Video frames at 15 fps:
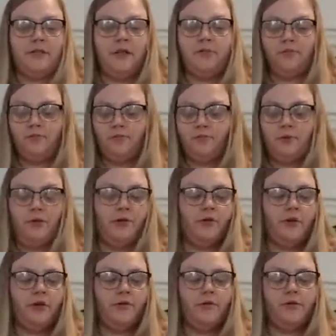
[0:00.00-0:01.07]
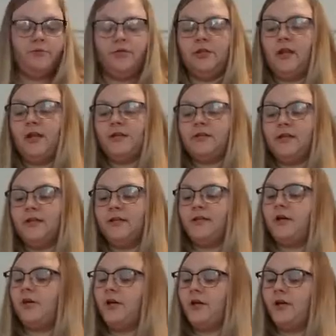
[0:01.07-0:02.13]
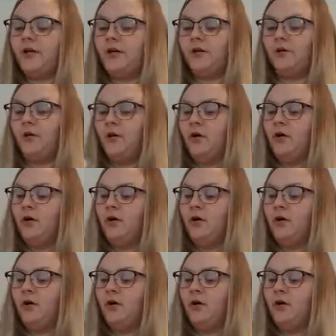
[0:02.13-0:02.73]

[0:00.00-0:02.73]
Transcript: I really want to move to like San Antonio